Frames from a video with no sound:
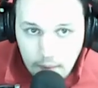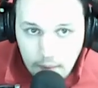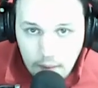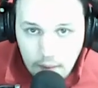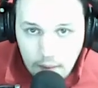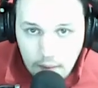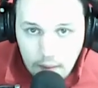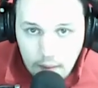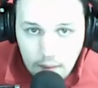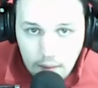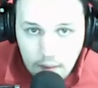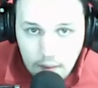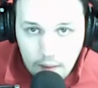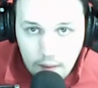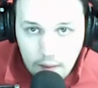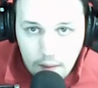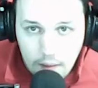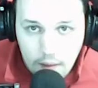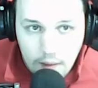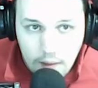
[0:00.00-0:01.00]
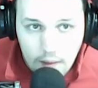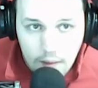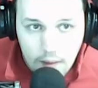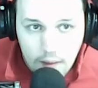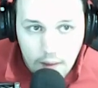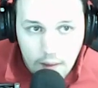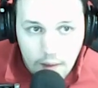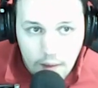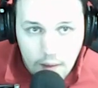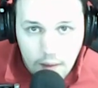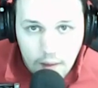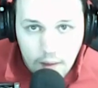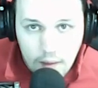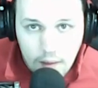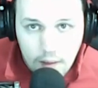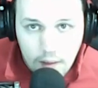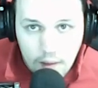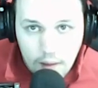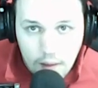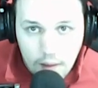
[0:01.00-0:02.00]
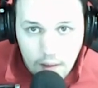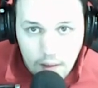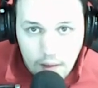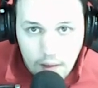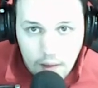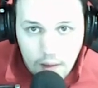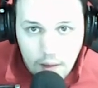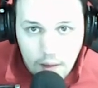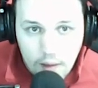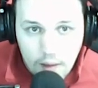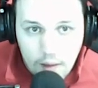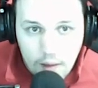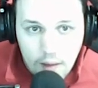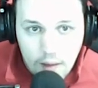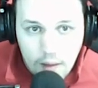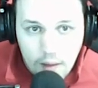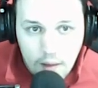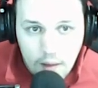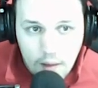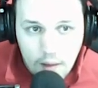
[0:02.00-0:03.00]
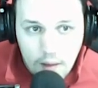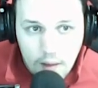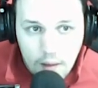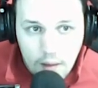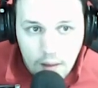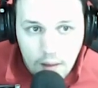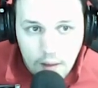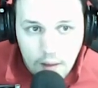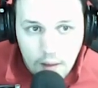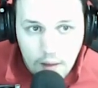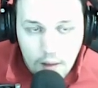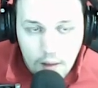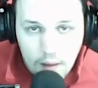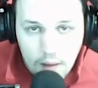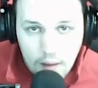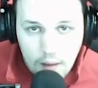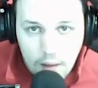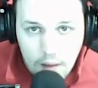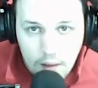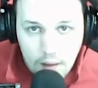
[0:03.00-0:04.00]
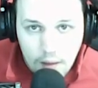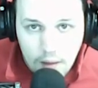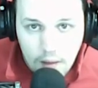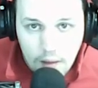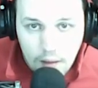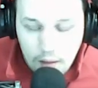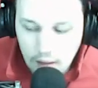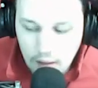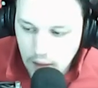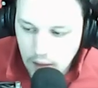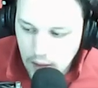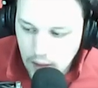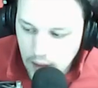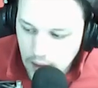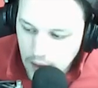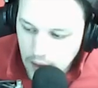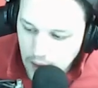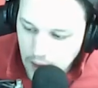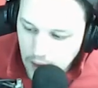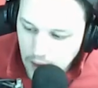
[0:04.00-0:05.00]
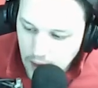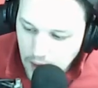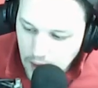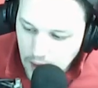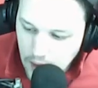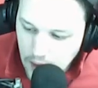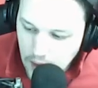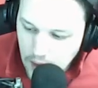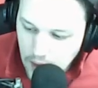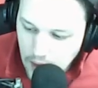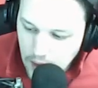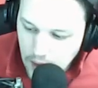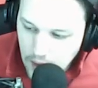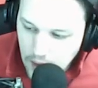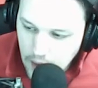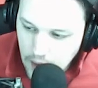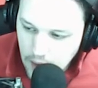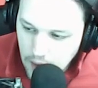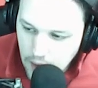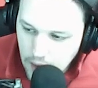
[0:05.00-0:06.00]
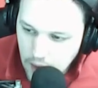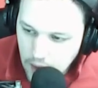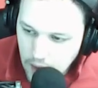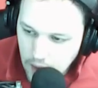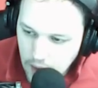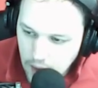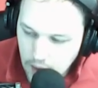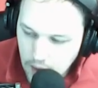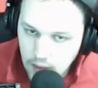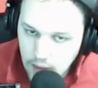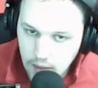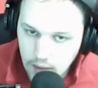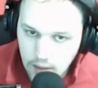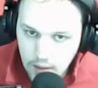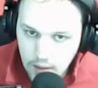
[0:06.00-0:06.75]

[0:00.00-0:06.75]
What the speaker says: [no speech]